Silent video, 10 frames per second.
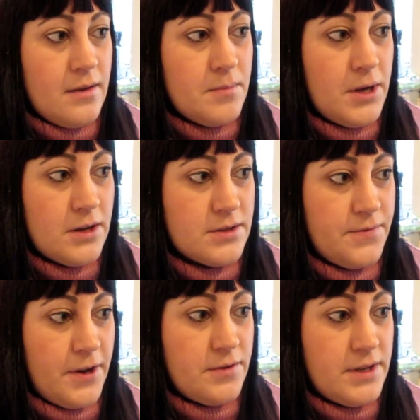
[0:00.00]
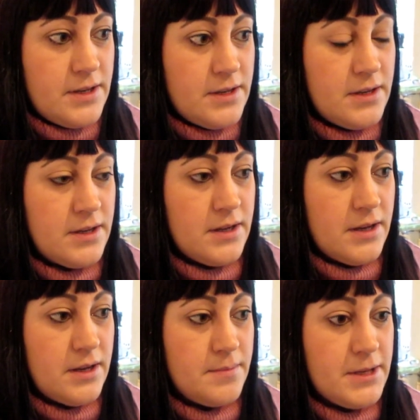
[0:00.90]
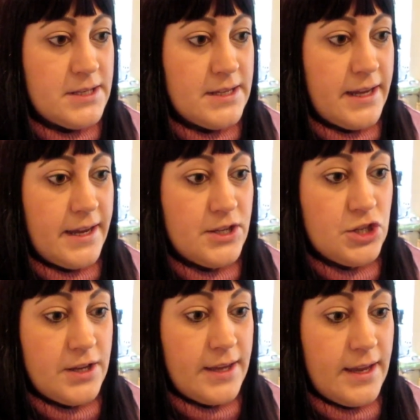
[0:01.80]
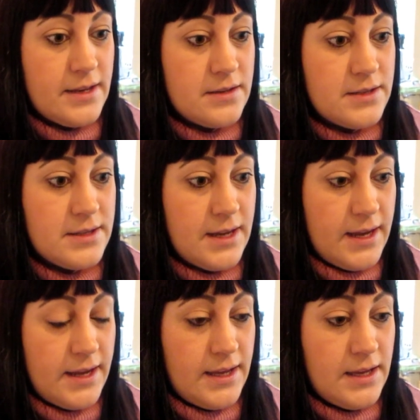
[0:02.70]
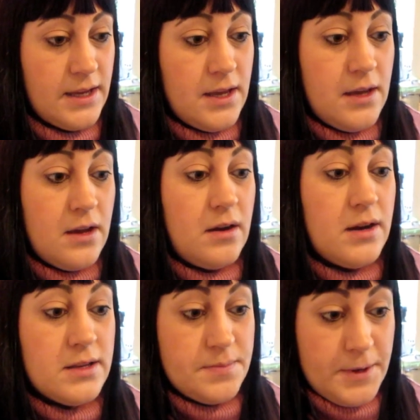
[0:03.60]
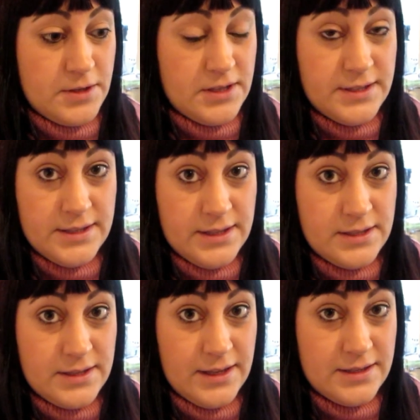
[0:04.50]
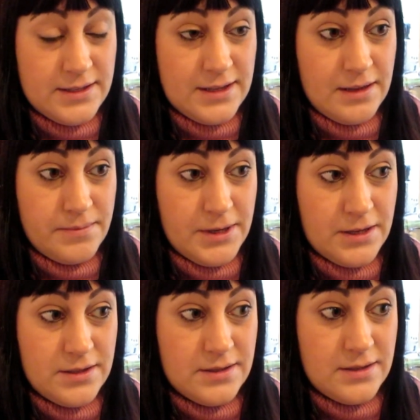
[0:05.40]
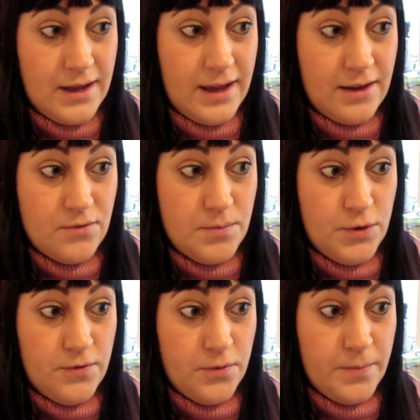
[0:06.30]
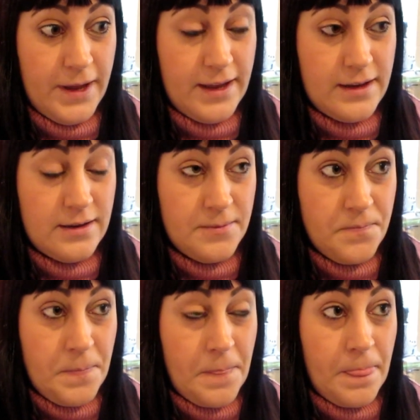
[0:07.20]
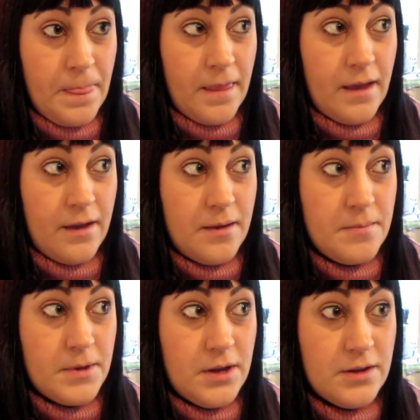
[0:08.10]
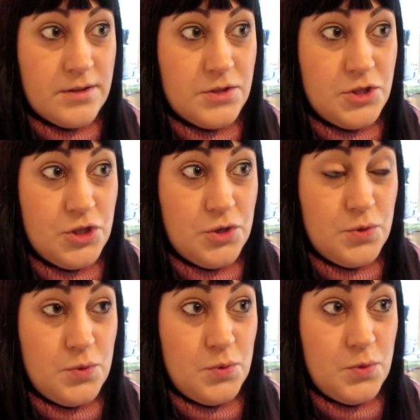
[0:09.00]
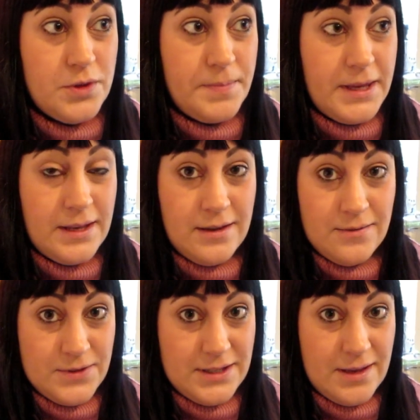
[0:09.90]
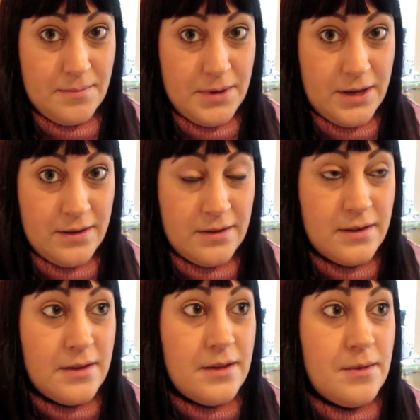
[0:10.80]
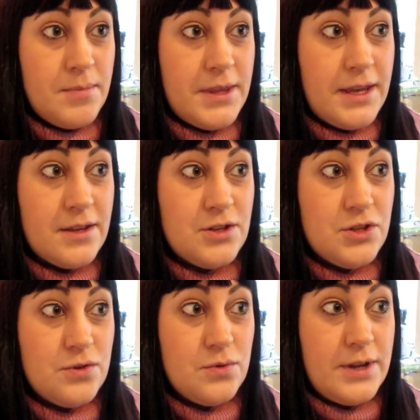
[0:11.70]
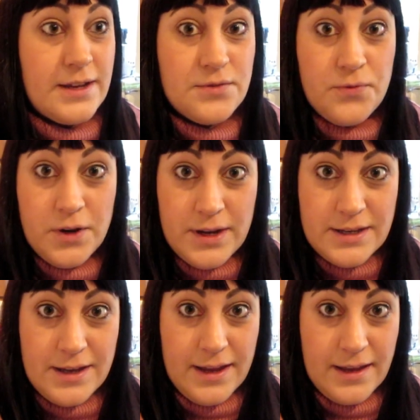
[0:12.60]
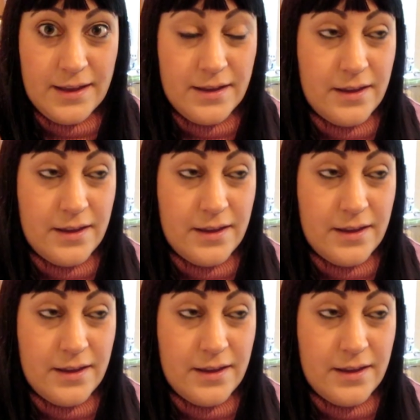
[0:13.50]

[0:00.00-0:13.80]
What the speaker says: Mark's phoning the estate agent again today. I spoke to the solicitor yesterday because our removal men can't do the beginning of December, but they can do next Friday.